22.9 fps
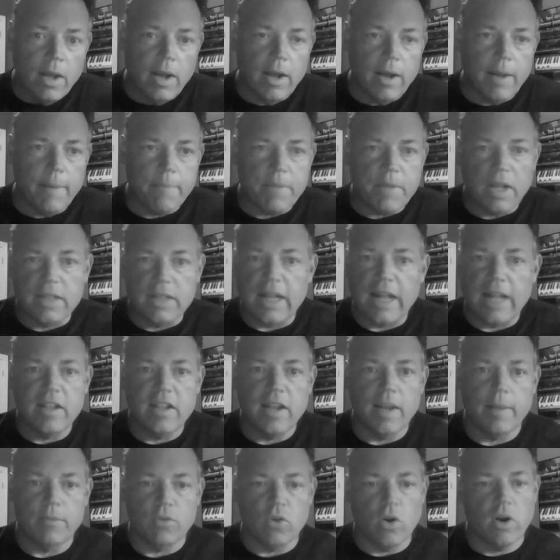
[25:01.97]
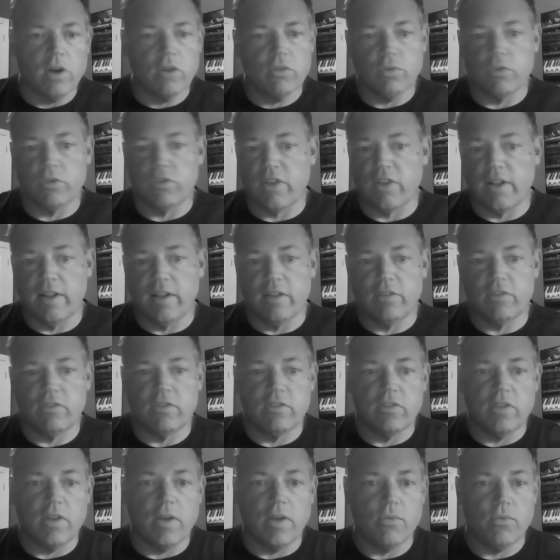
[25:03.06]
A lot of times artists will send
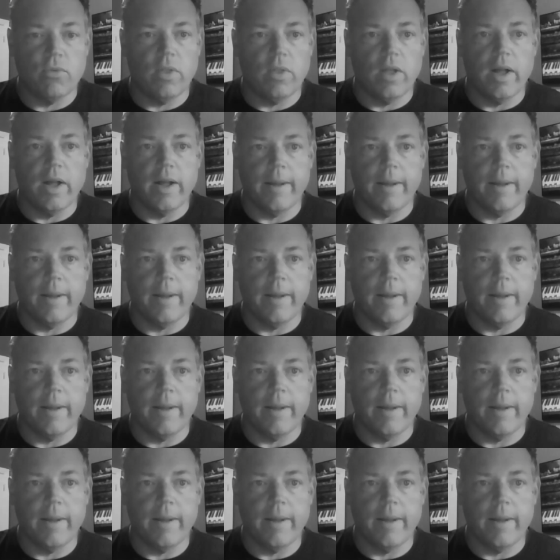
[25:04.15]
us stuff,